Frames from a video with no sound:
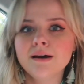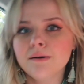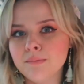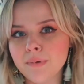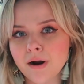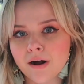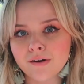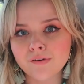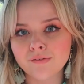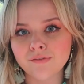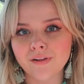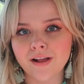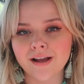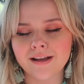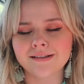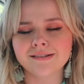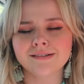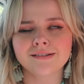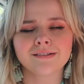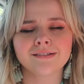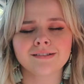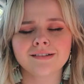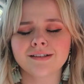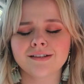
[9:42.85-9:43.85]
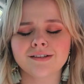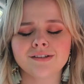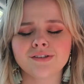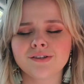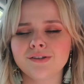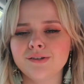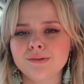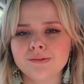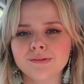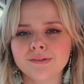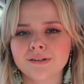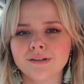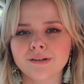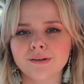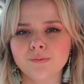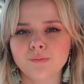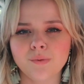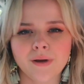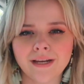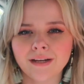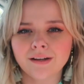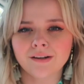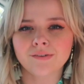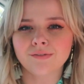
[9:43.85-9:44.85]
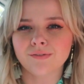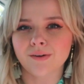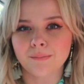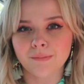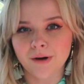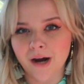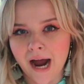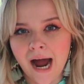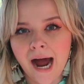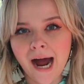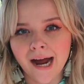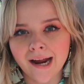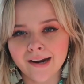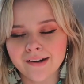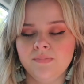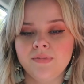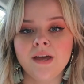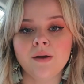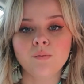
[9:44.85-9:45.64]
butterflies they're like a cute little wink from God.